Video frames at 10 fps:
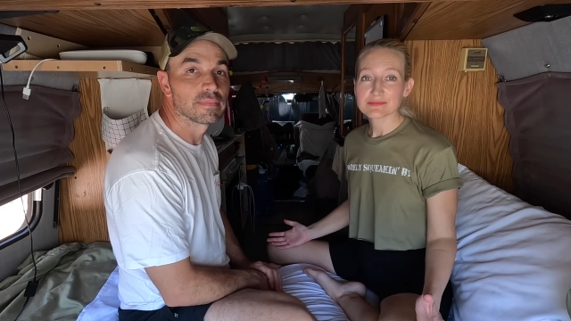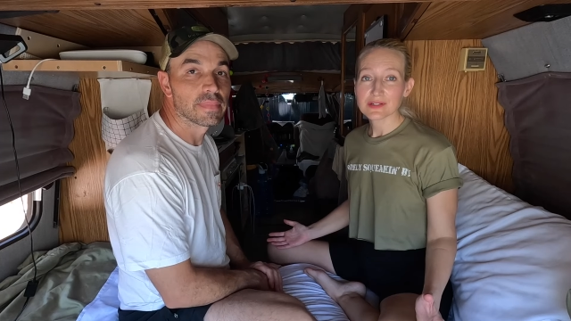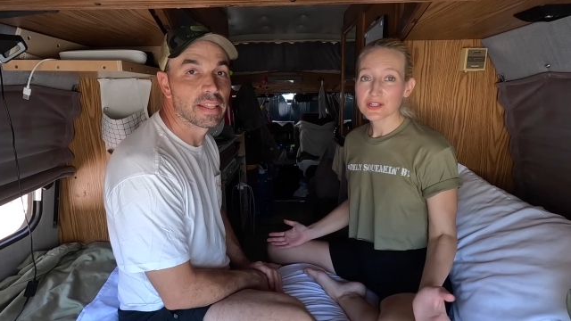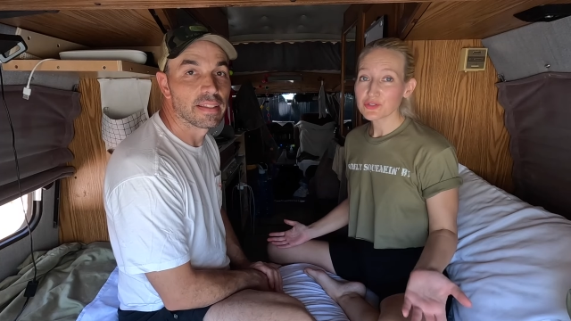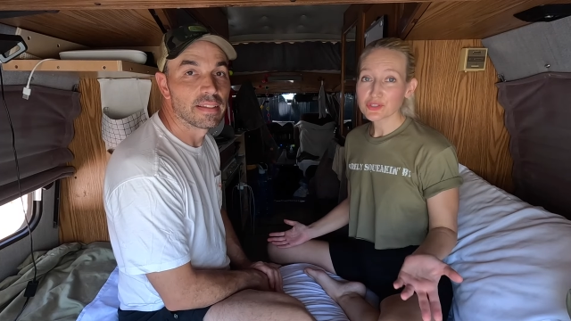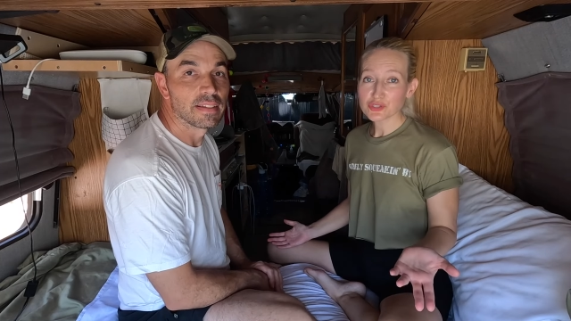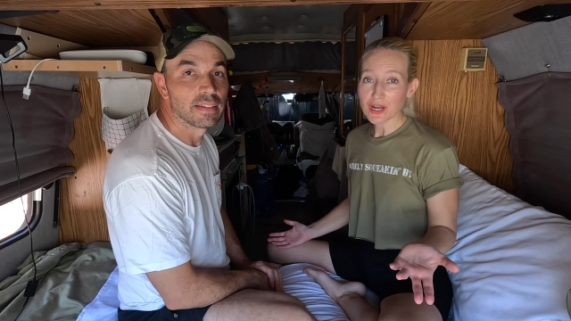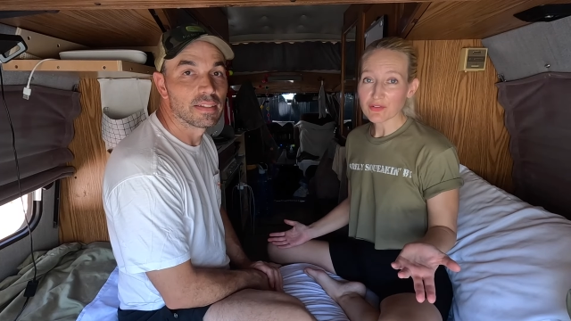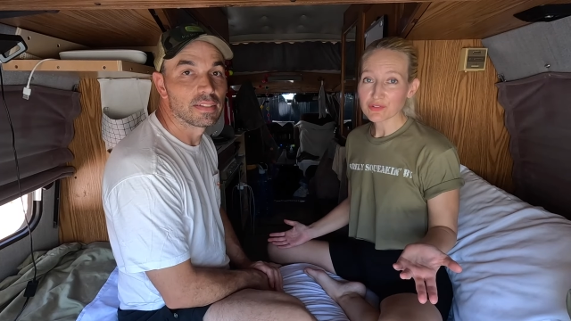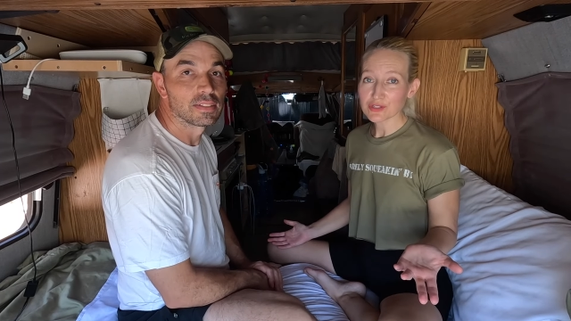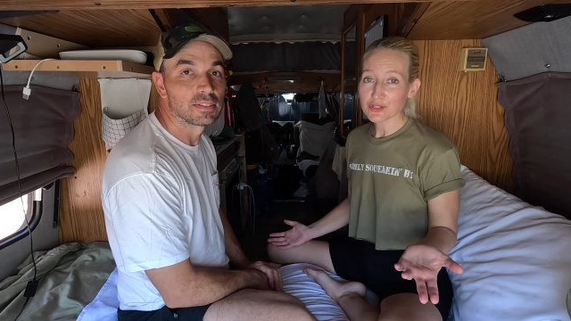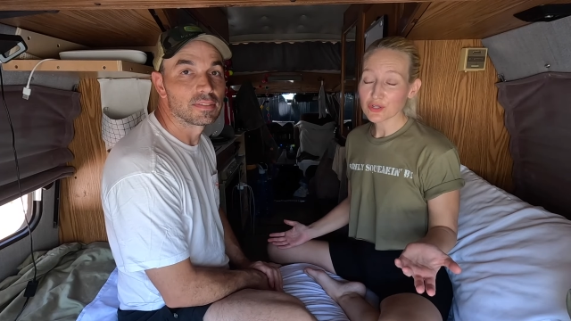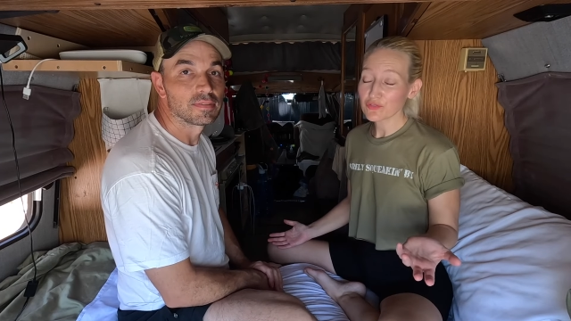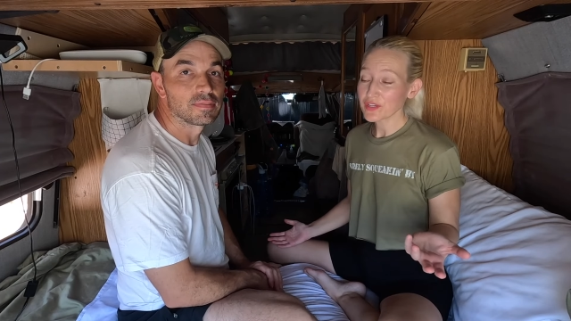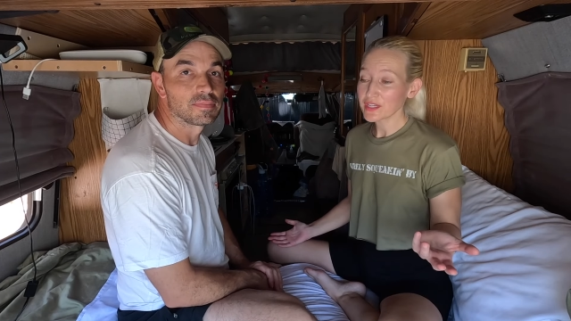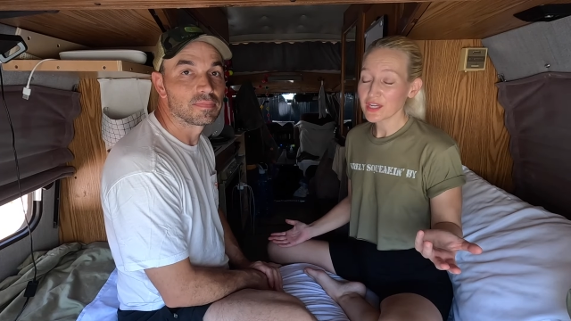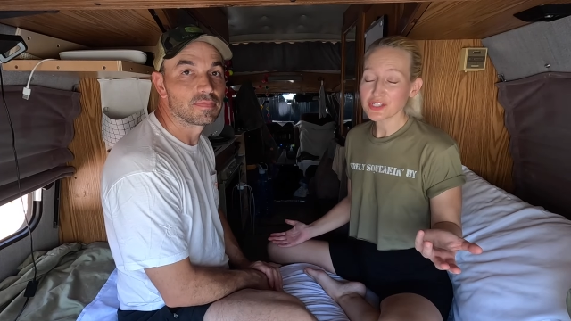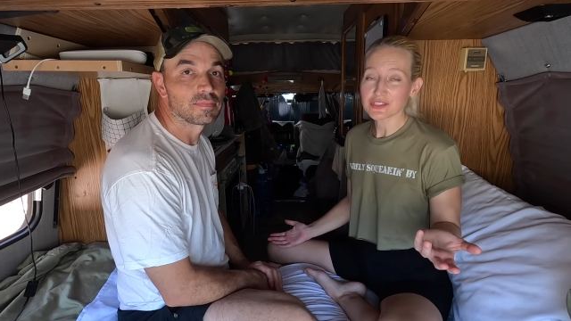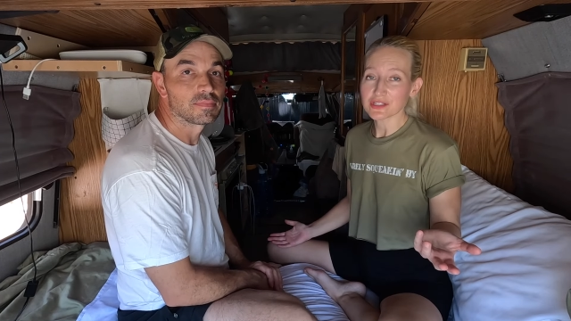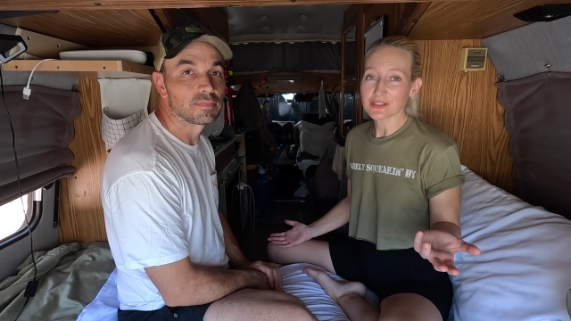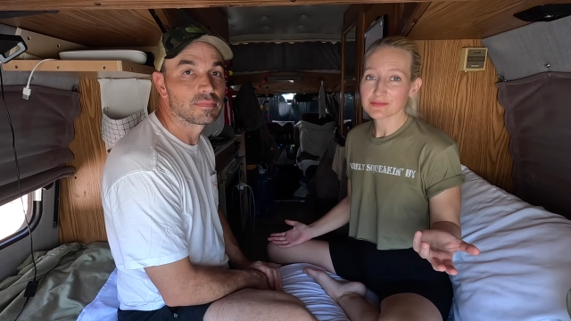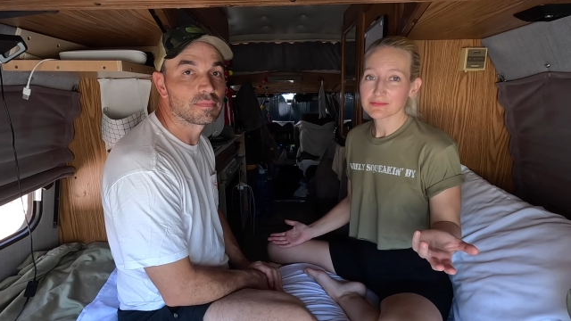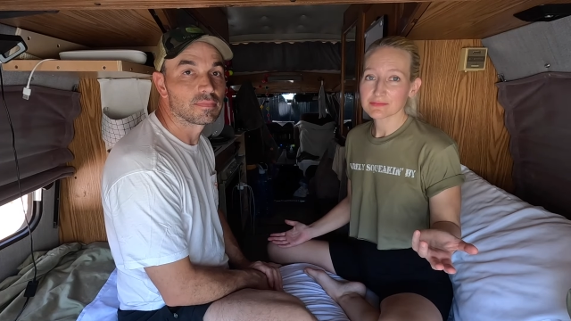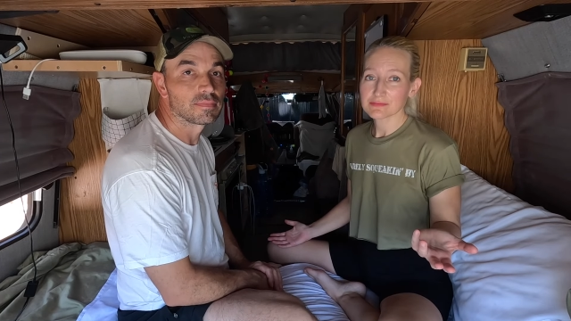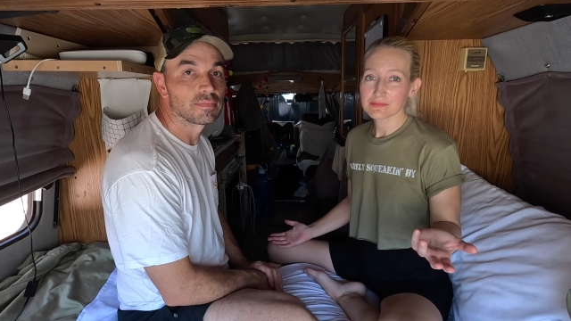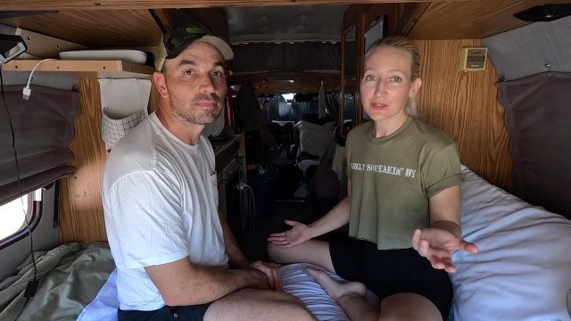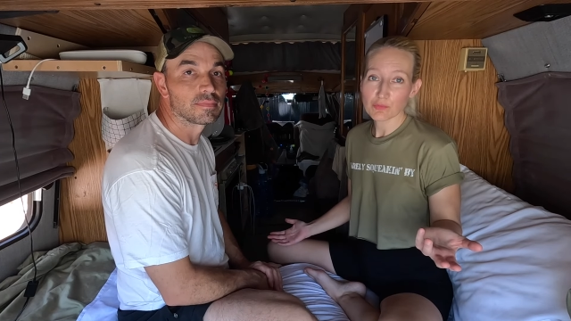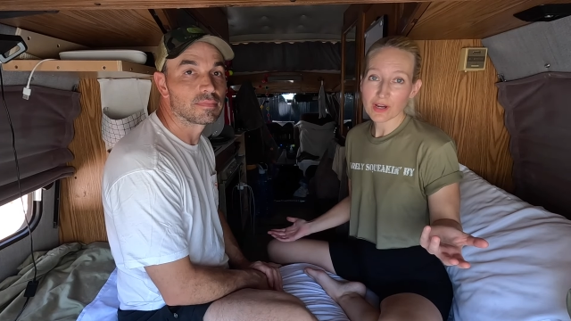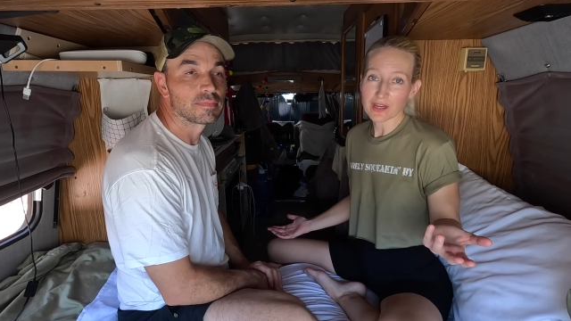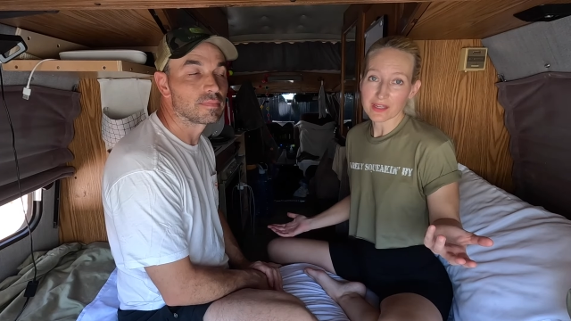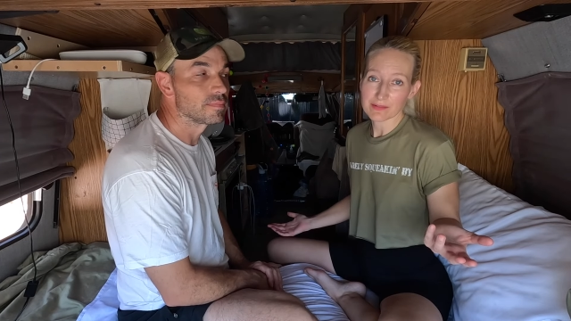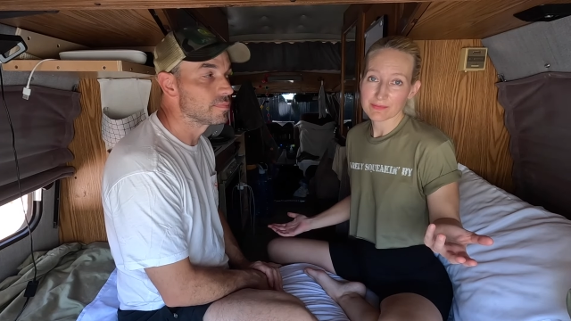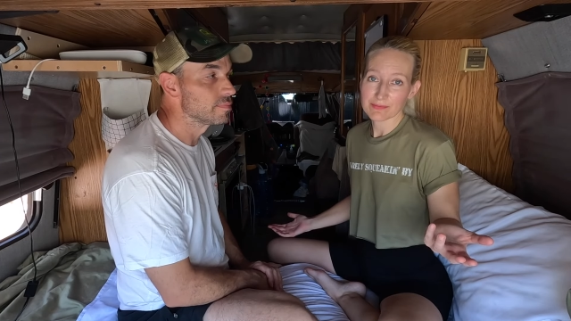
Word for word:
Speaker 1: Are you a traveler or a vacationer? And why?